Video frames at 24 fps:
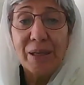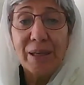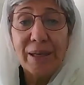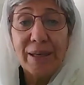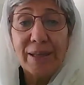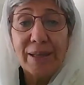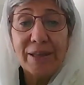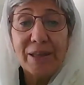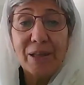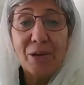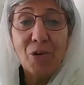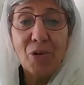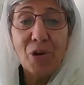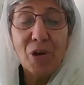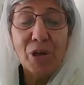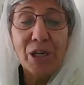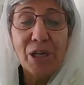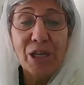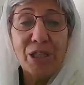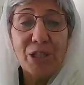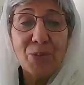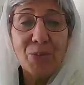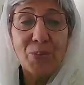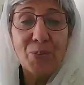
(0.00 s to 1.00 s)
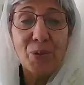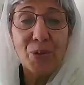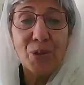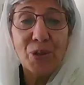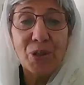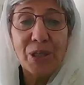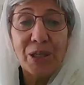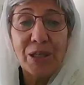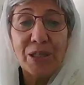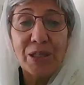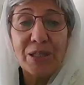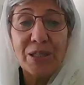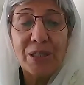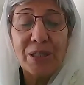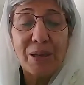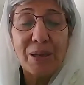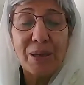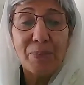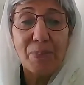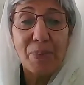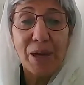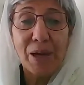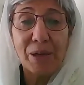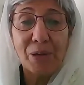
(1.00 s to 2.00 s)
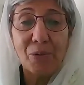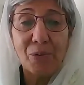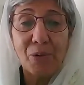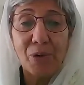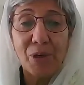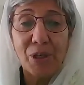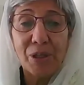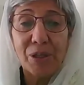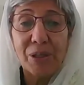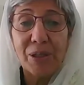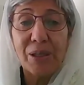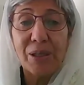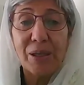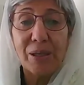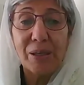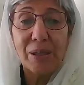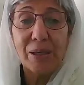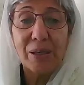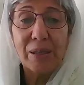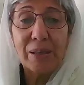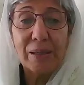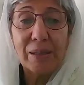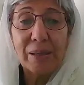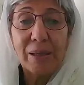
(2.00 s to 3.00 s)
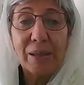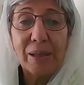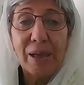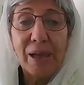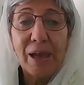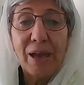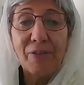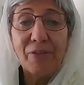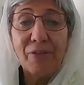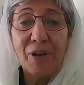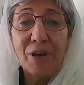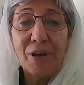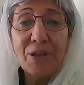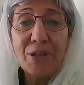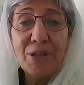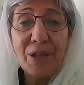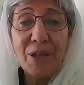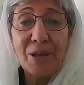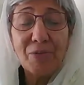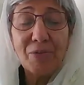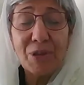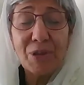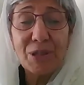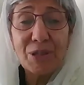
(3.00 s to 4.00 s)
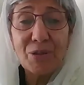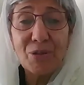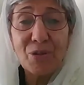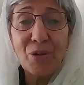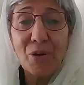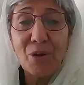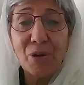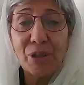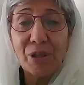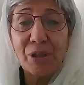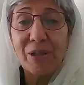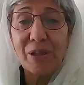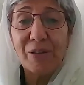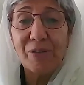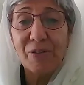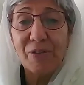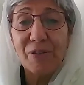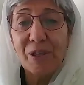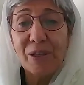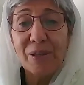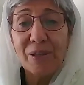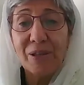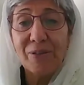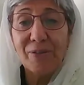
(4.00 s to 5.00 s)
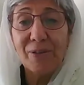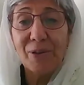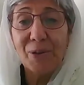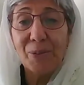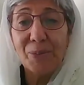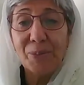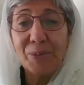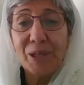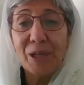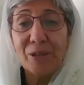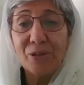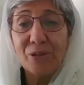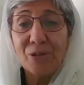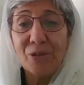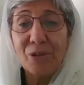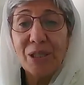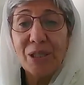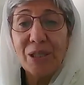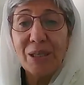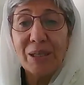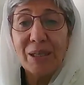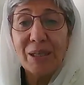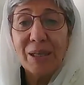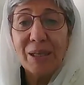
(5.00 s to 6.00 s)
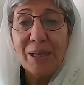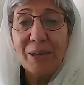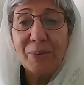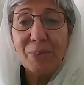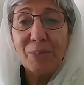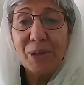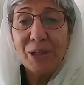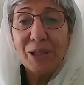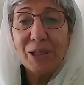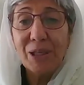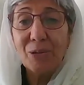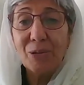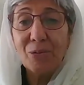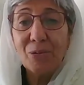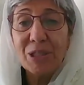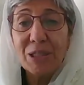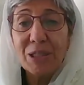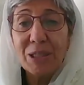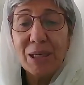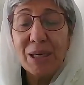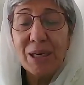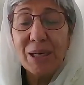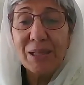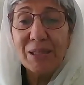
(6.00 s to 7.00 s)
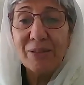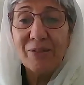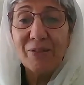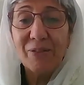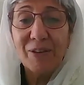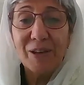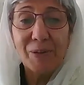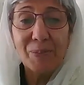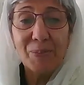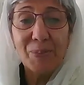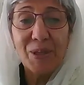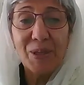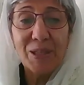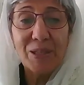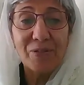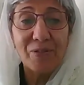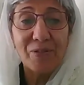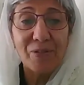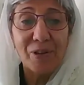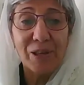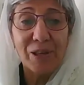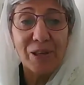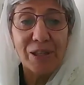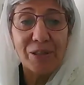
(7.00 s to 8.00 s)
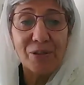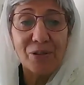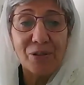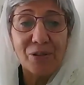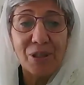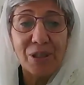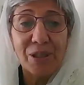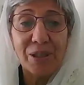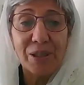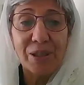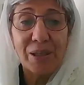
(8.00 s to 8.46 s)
The war has pushed us backward. Afghanistan was not a very developed country, but it was a relatively peaceful country.